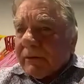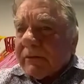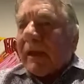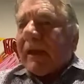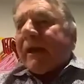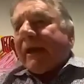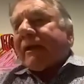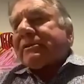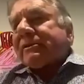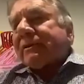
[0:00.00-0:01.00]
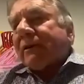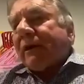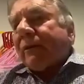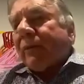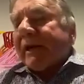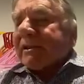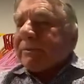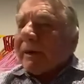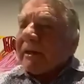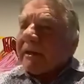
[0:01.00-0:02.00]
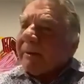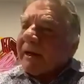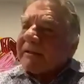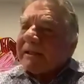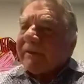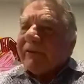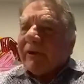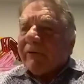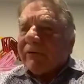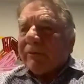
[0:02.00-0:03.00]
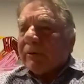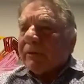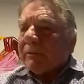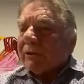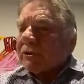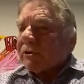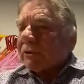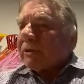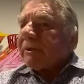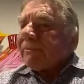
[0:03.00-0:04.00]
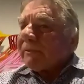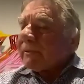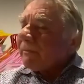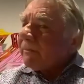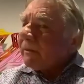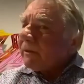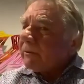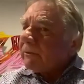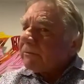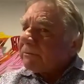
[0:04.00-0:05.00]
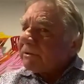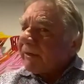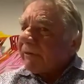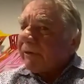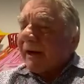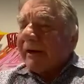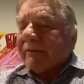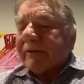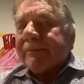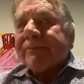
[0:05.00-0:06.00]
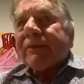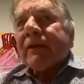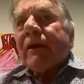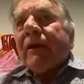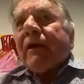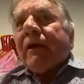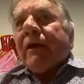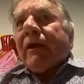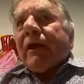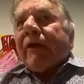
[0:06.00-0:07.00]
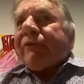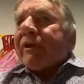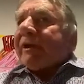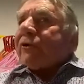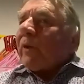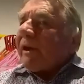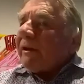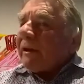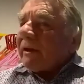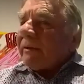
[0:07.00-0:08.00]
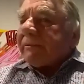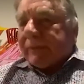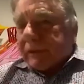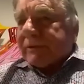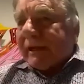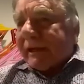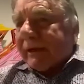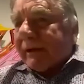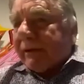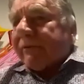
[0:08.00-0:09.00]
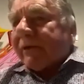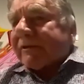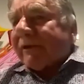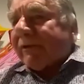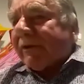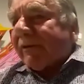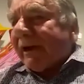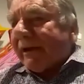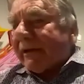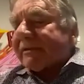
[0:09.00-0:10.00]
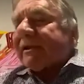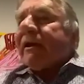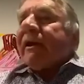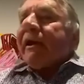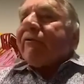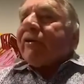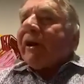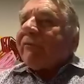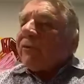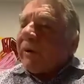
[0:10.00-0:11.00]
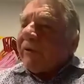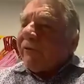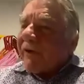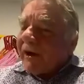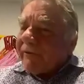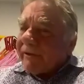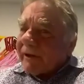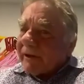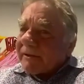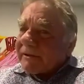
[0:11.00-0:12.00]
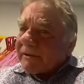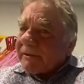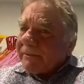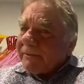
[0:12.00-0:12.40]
10 eggs, we expect about 7 of them to be mature, 7 or 8 of them. If you get 20, but you've got 7 or 8 eggs. If you have 25 eggs,